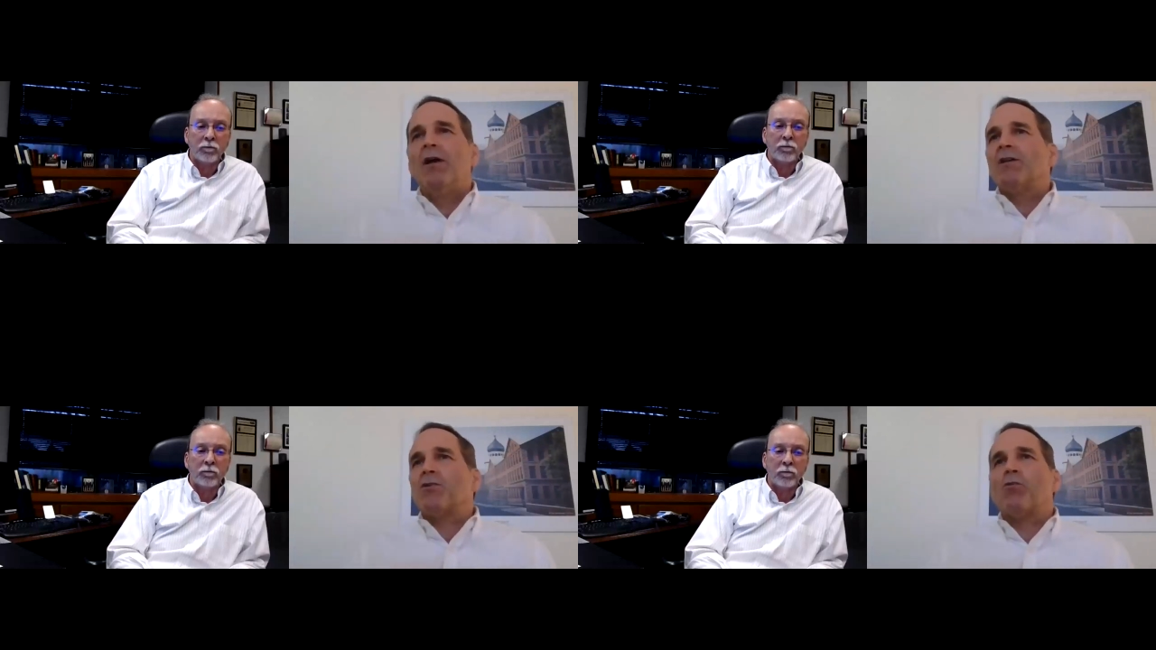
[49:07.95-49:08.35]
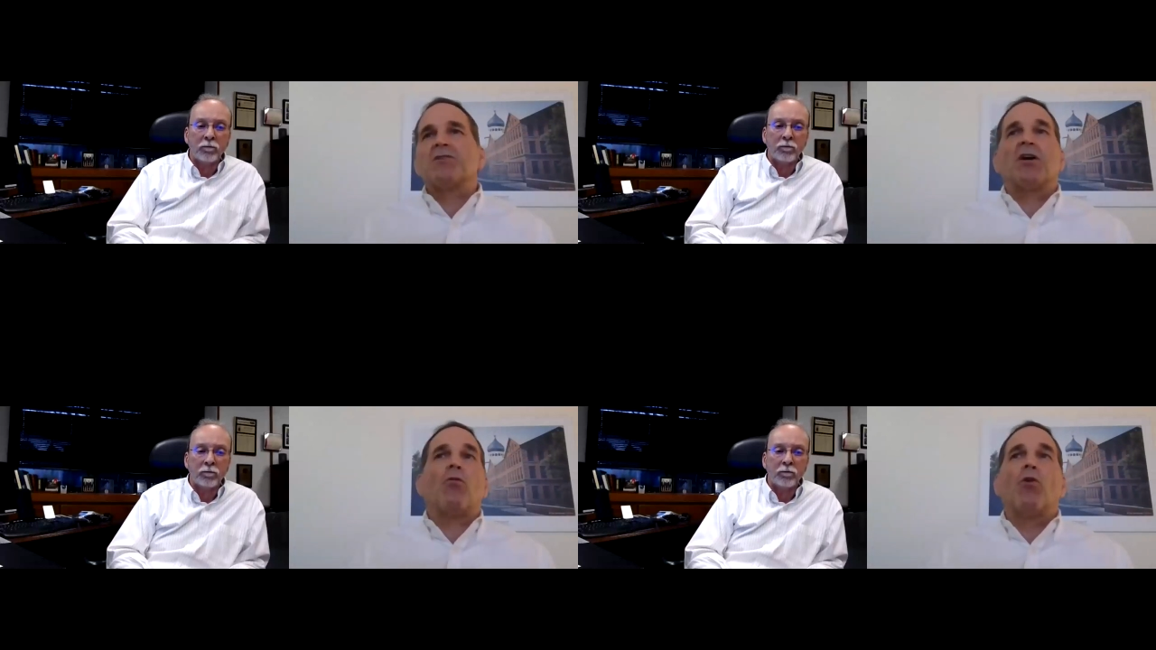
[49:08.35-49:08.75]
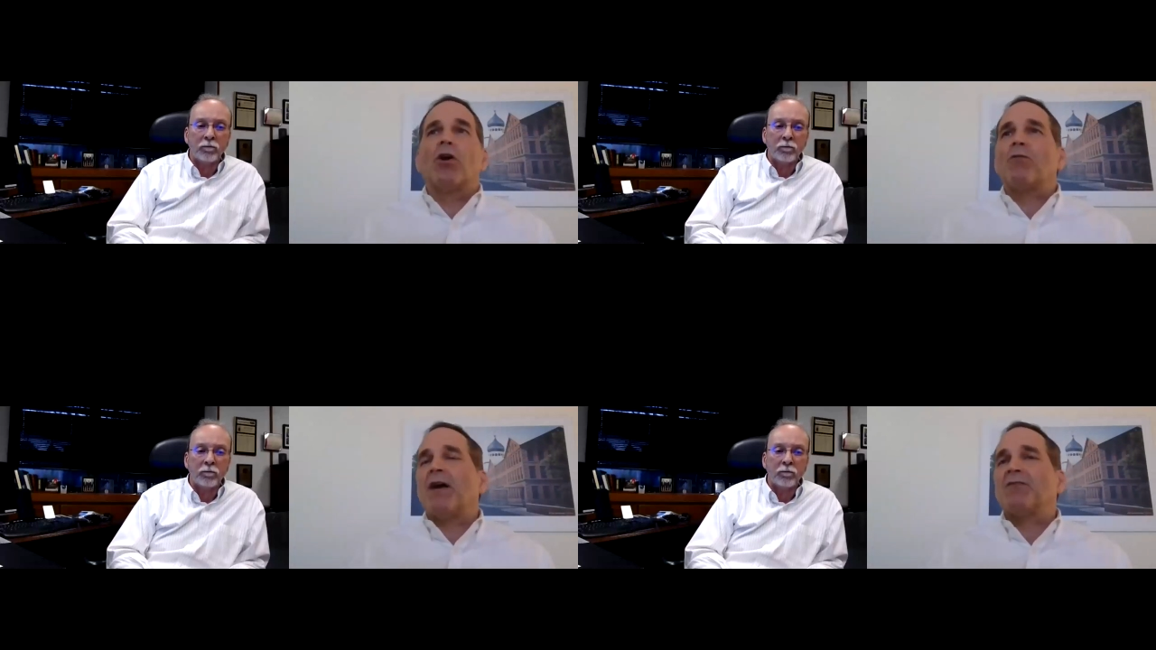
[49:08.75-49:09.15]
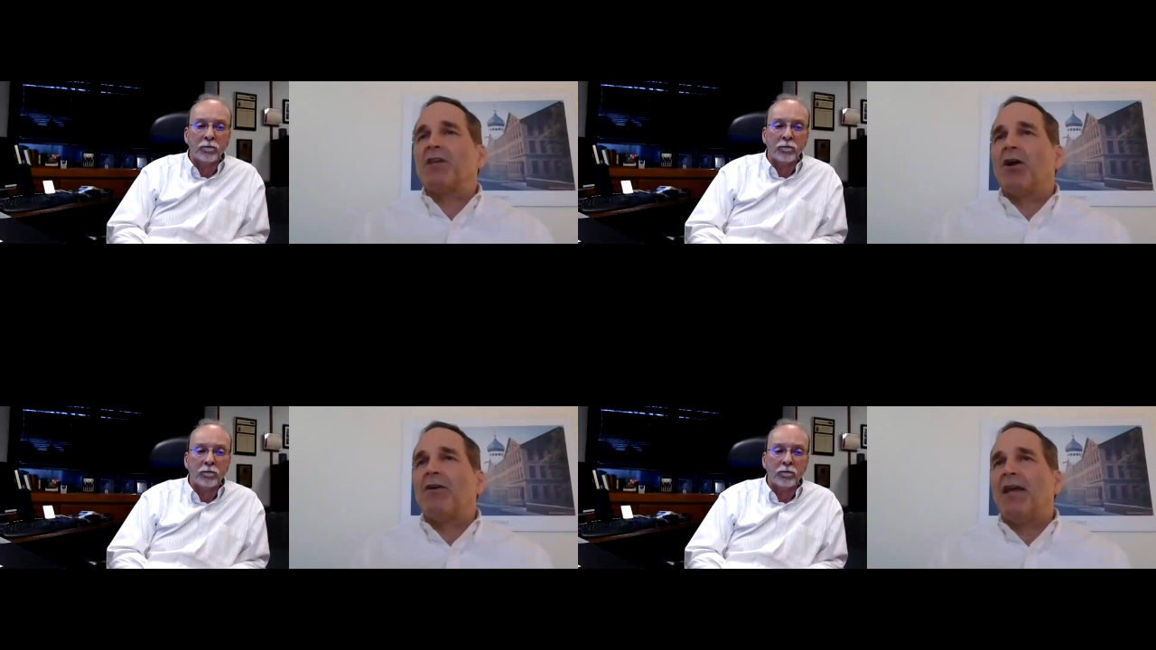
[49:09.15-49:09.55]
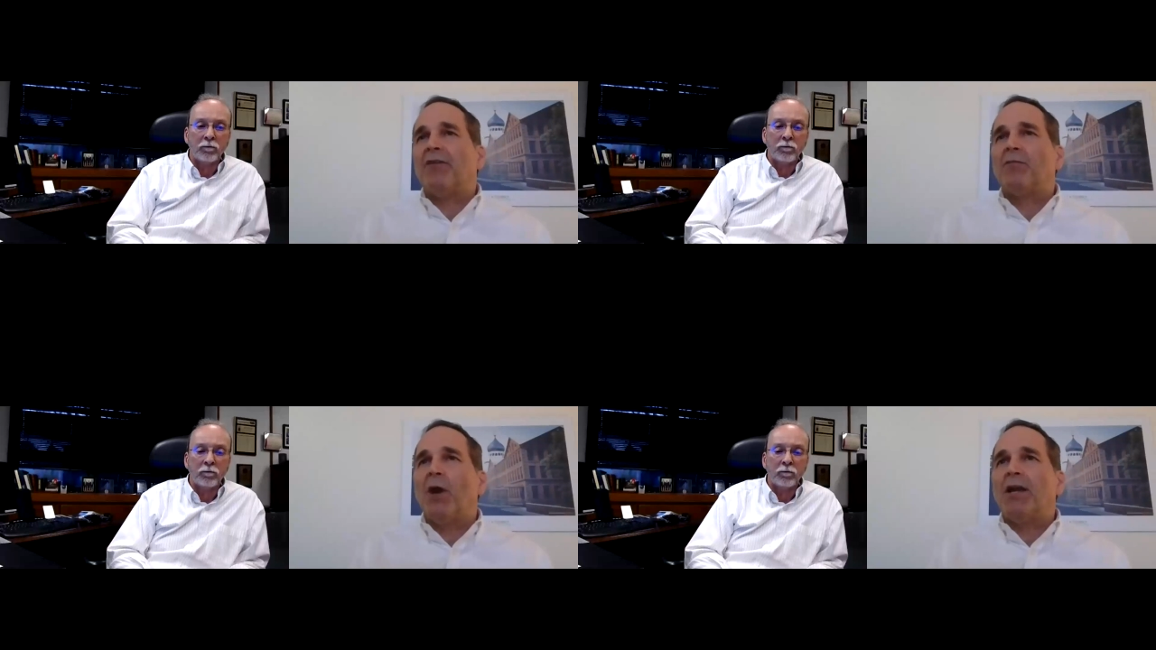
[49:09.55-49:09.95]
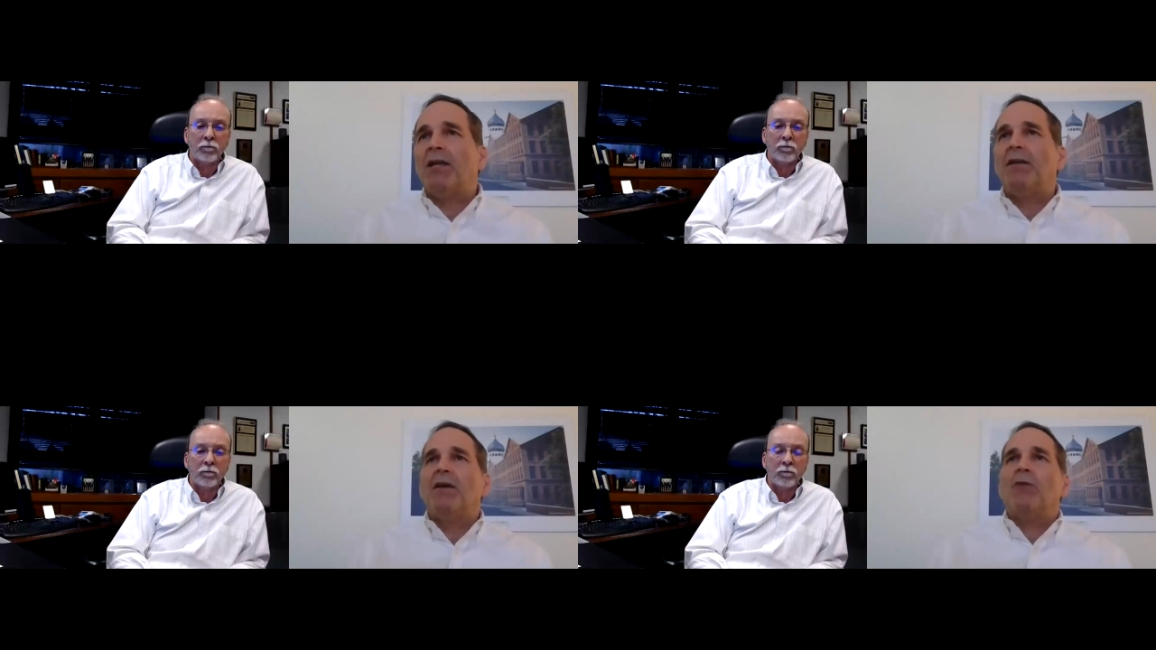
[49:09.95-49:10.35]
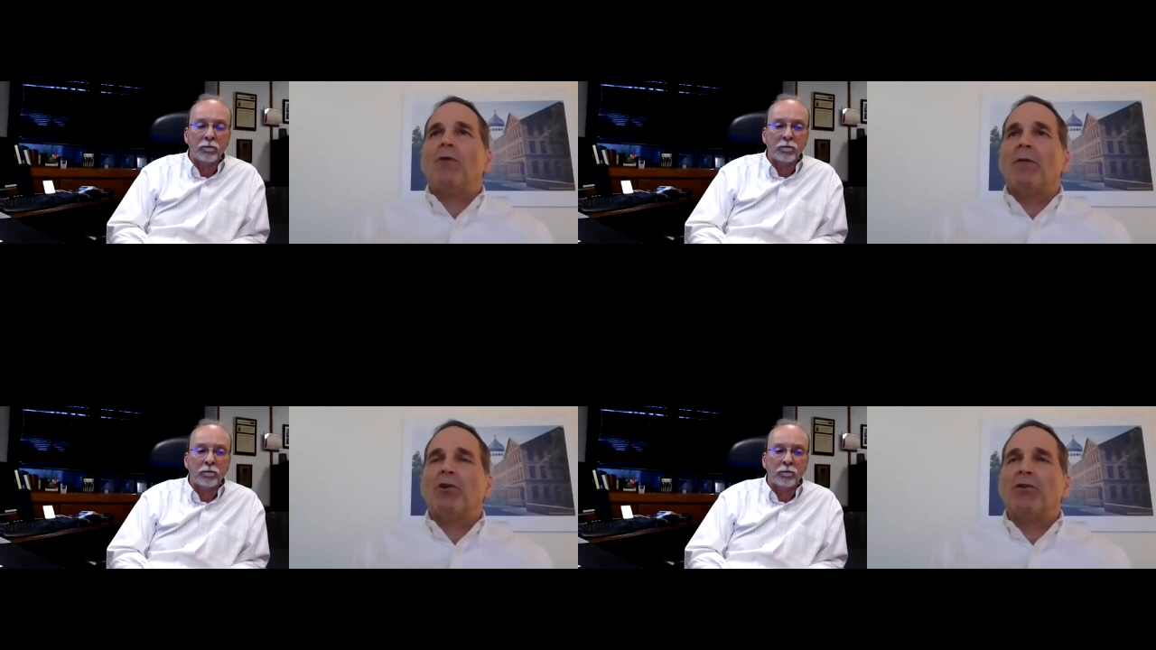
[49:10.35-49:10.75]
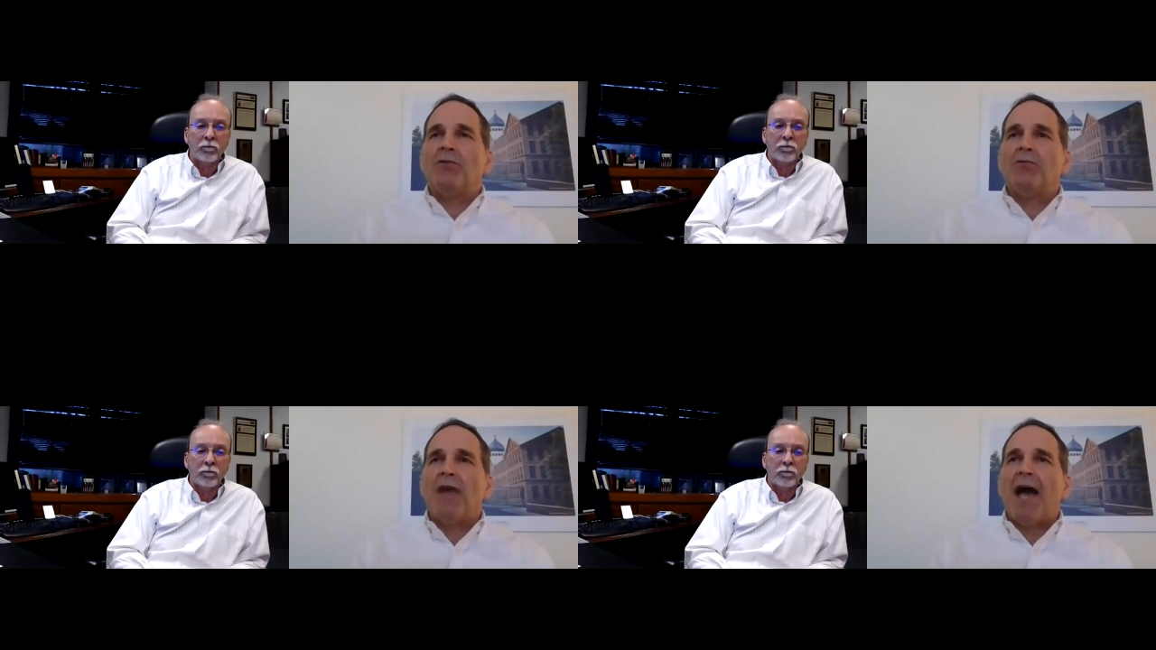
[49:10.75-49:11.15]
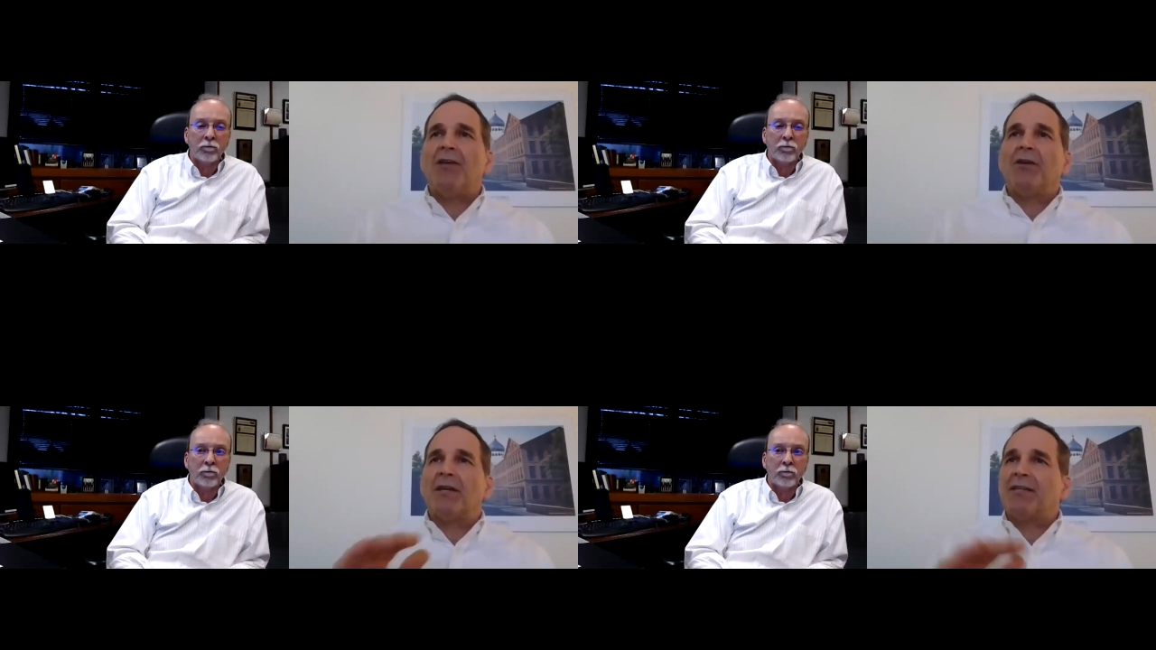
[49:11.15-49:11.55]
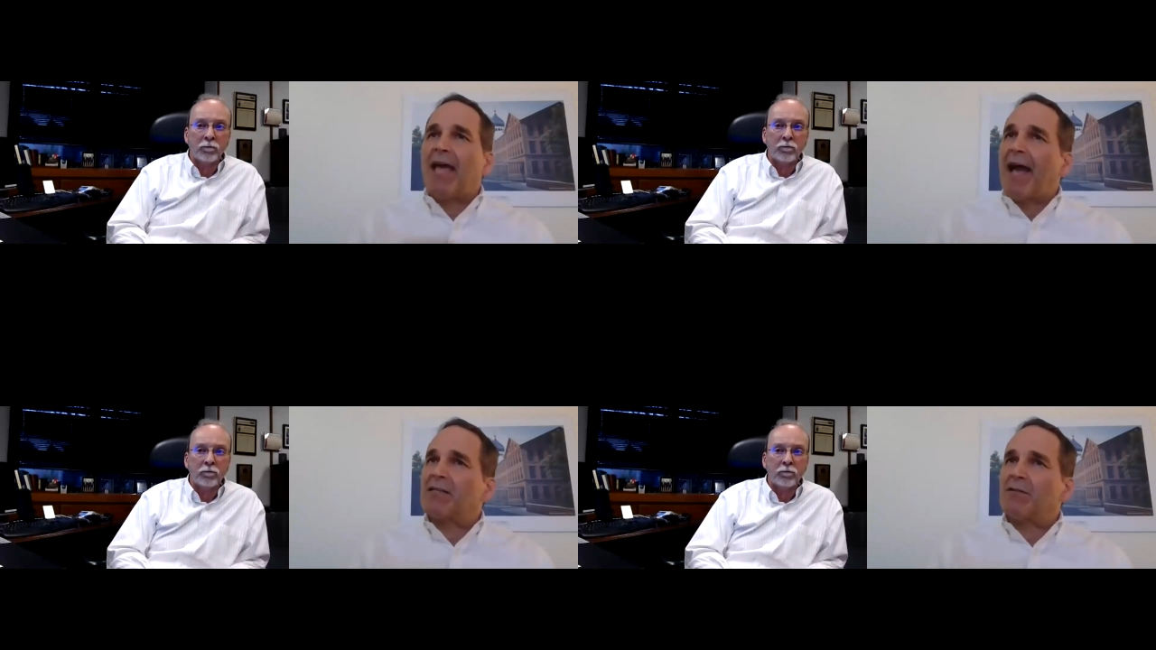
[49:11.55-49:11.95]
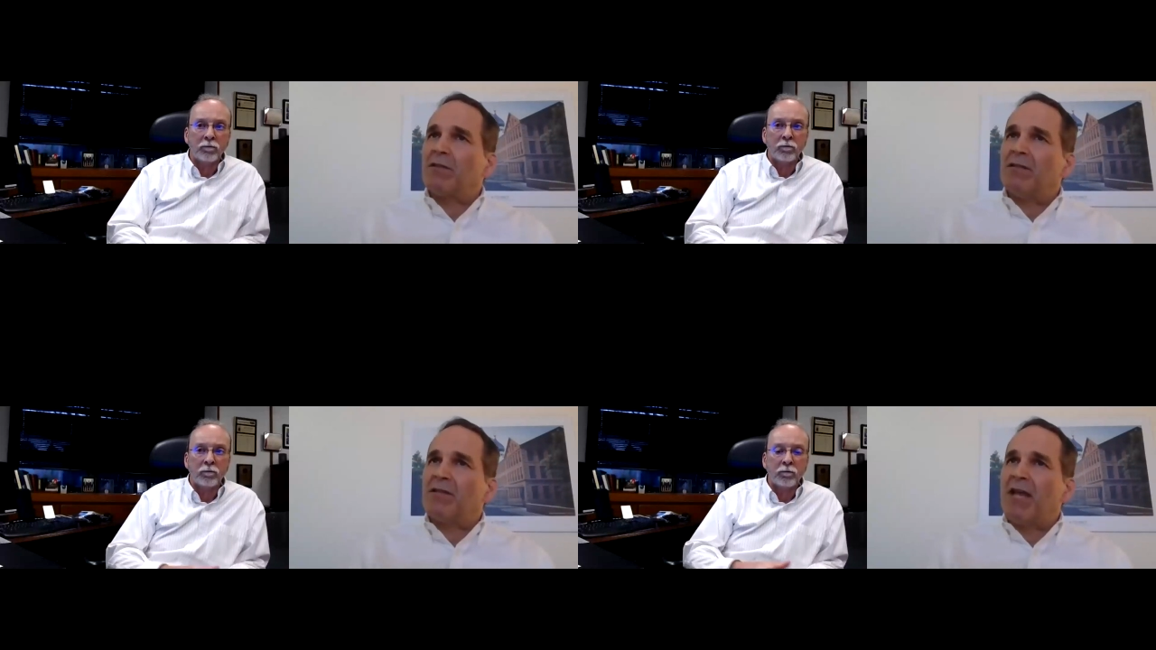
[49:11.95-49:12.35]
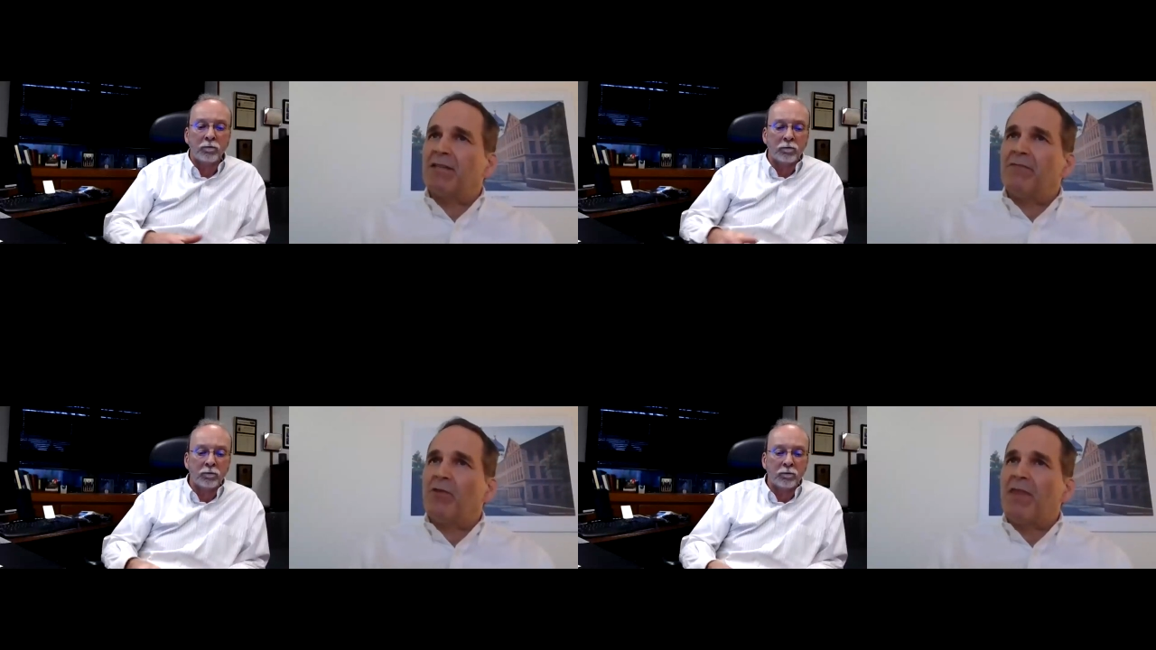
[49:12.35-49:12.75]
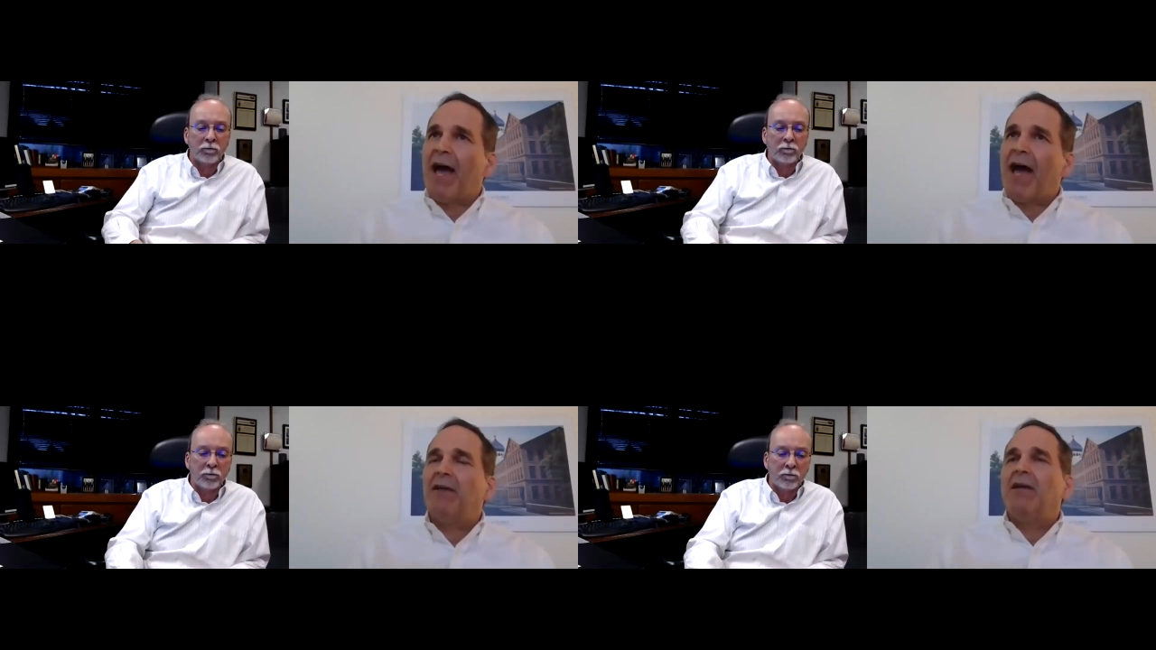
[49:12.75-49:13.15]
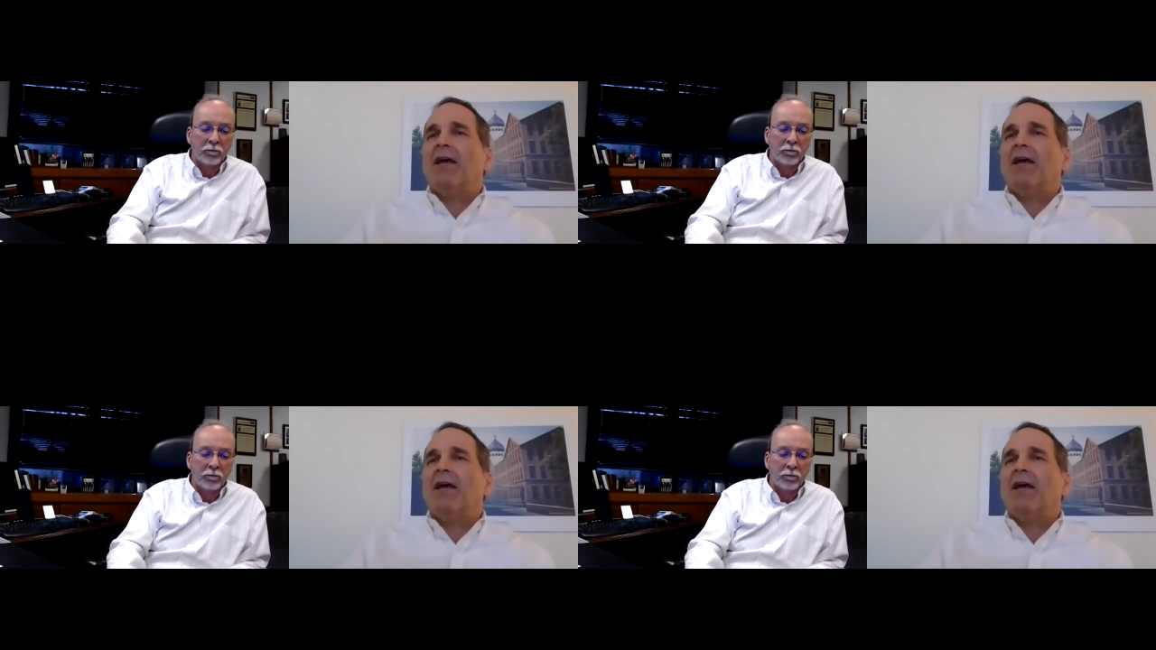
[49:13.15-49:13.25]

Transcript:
Speaker 1: So it wasn't going to work without CRDA's money. We are able to do that. You get a tax incentive with that.